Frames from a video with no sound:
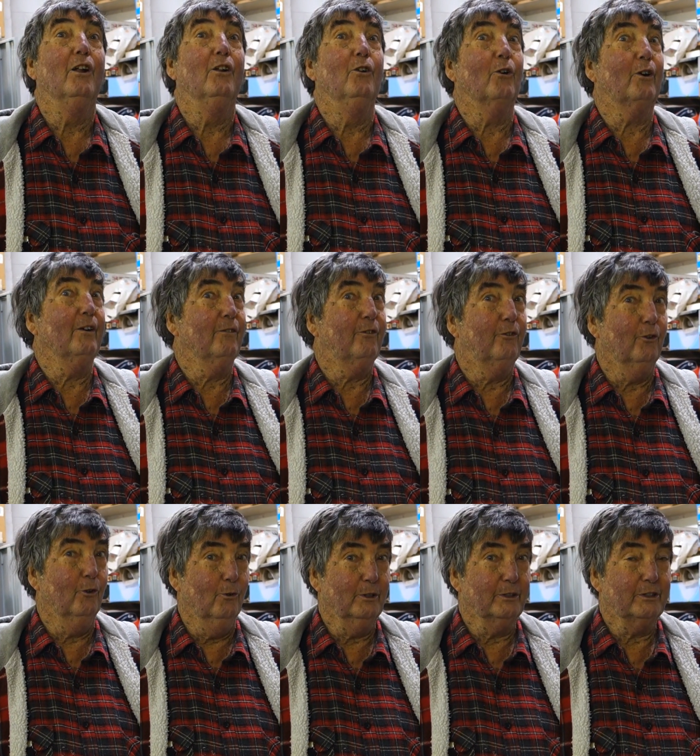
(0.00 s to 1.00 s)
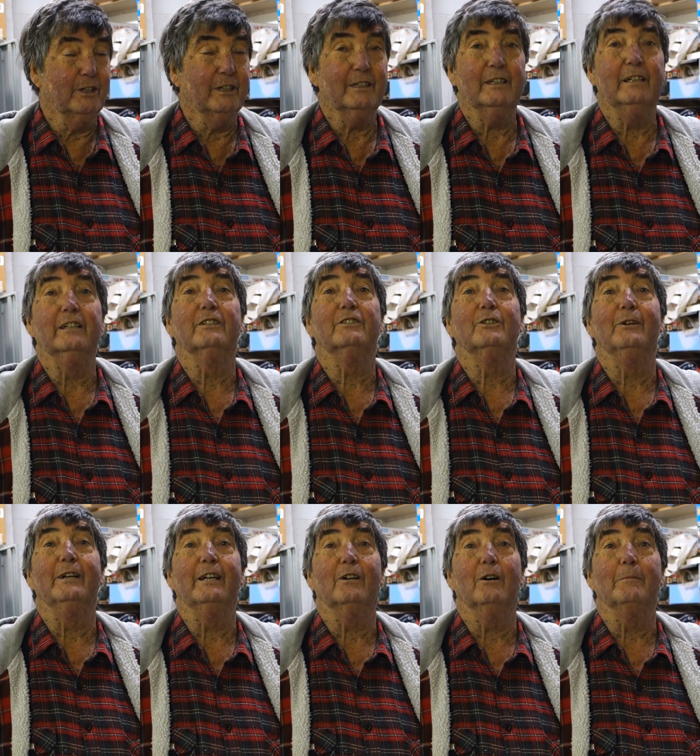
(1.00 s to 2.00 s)
Looking forward to
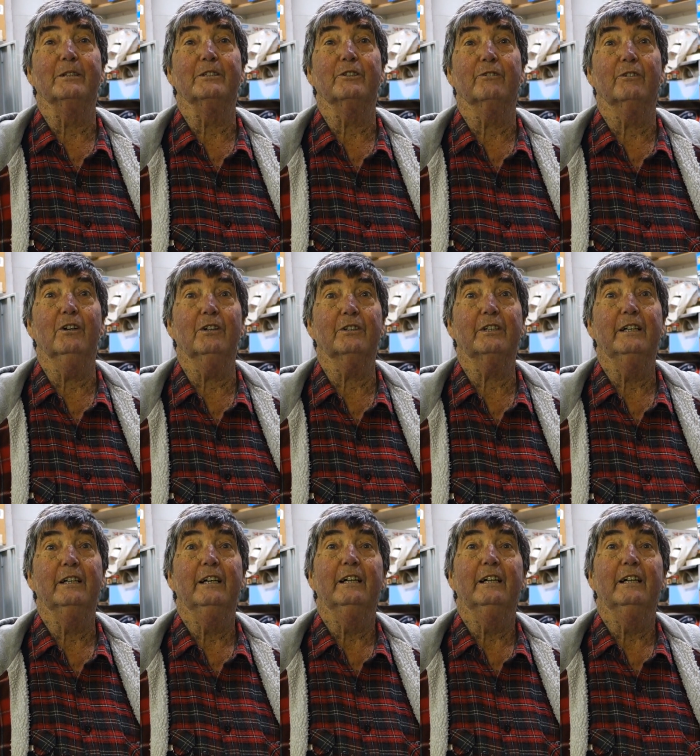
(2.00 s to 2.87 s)
any comments you got.